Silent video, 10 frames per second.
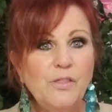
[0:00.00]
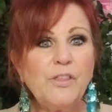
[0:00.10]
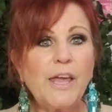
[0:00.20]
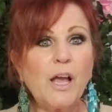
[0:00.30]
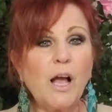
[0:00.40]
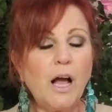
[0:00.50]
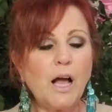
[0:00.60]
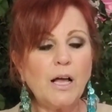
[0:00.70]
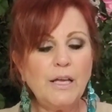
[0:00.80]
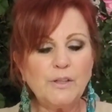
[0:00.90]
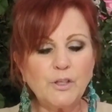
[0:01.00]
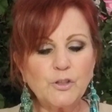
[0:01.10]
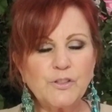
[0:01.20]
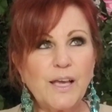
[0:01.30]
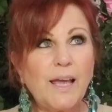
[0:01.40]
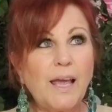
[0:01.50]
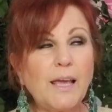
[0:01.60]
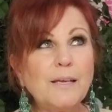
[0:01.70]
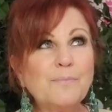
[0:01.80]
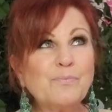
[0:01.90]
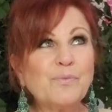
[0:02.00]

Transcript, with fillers: they uh, there's a